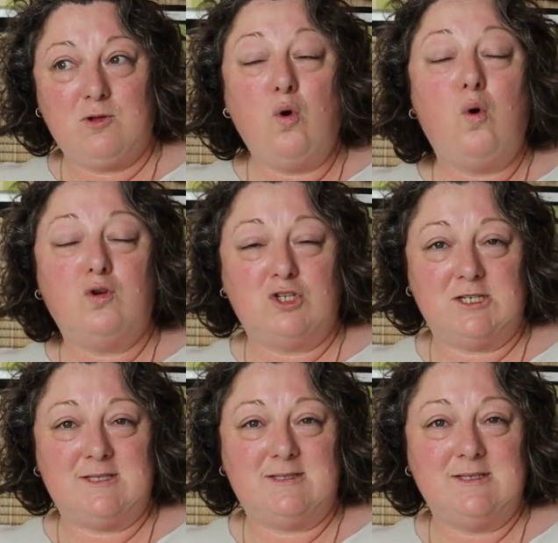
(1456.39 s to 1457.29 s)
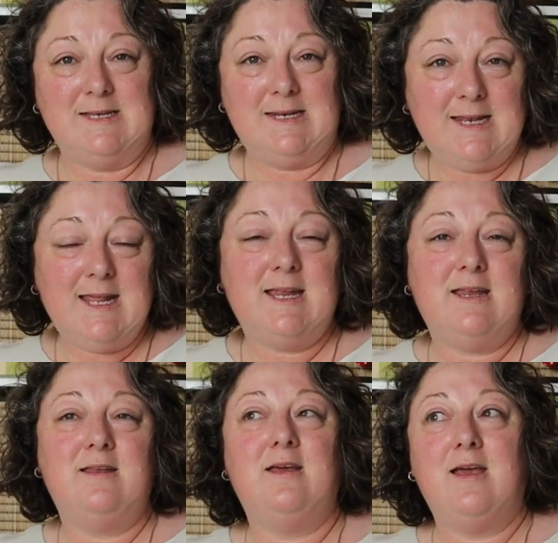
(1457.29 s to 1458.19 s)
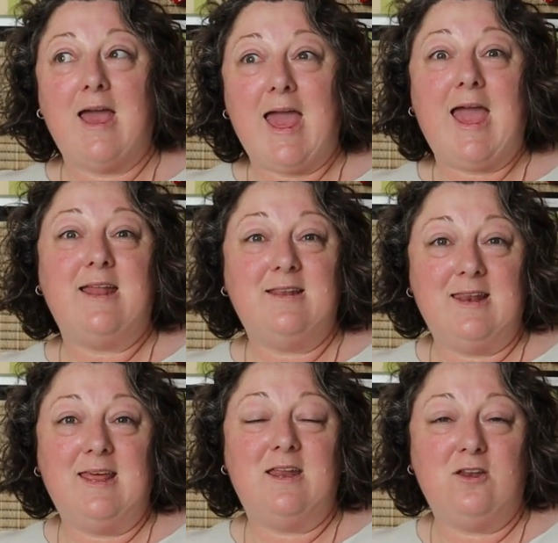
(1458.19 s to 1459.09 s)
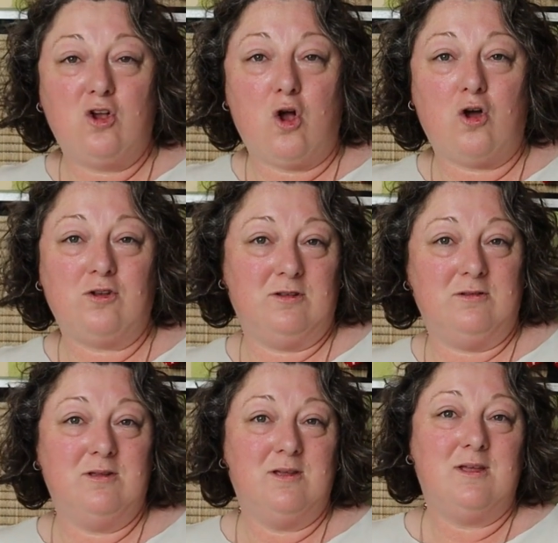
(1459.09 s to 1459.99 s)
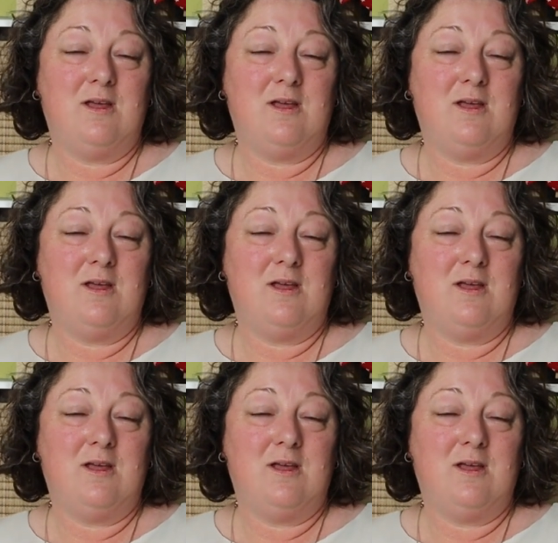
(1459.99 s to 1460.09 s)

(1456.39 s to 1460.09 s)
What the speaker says: gorgeous linen and linen cotton